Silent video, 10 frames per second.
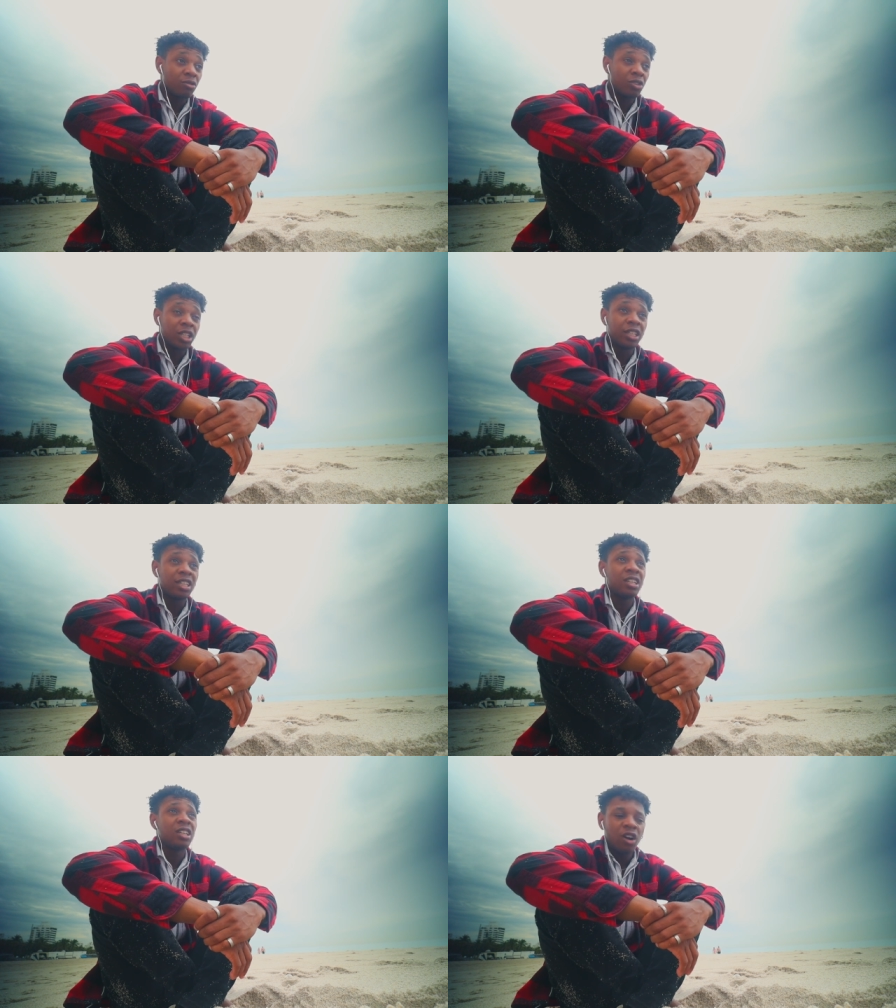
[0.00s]

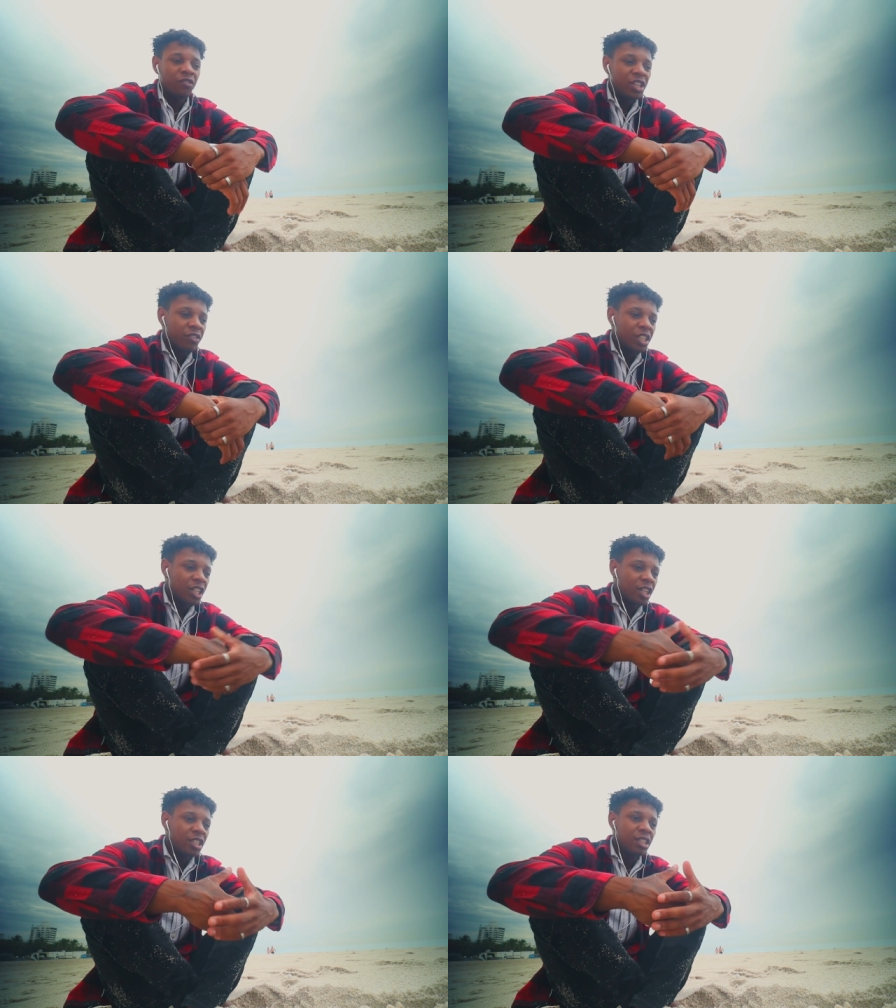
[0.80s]
really, or I've never
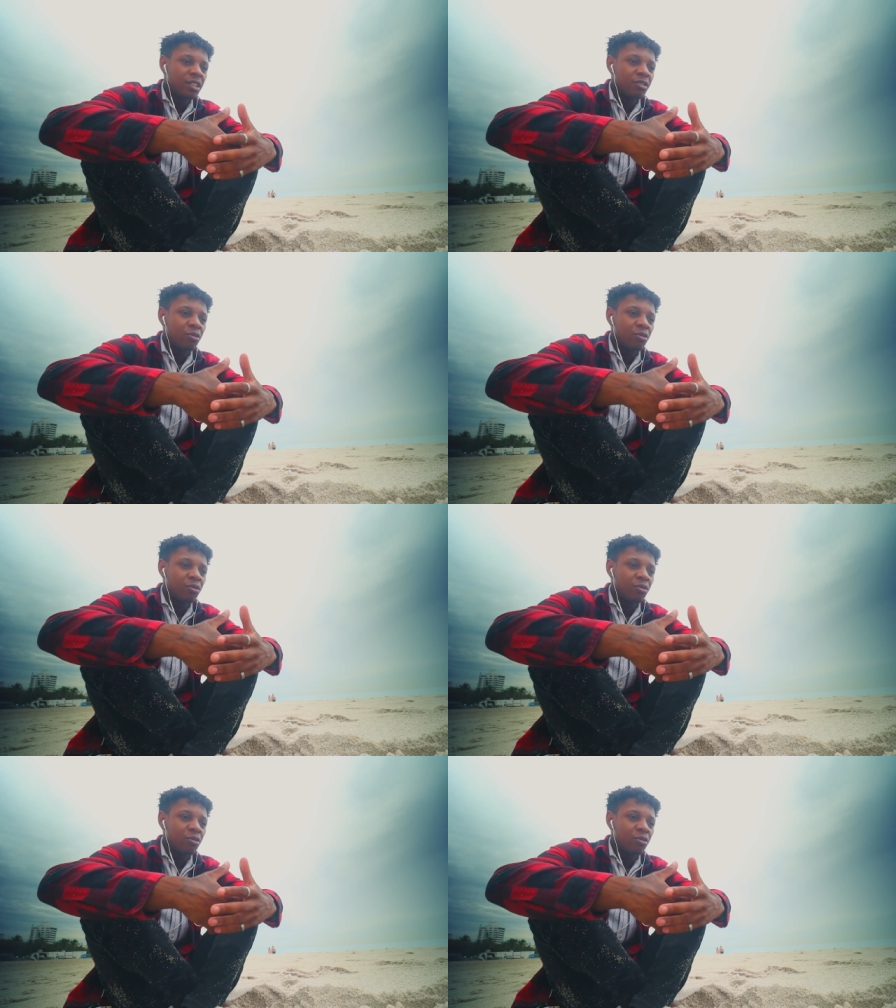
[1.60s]
done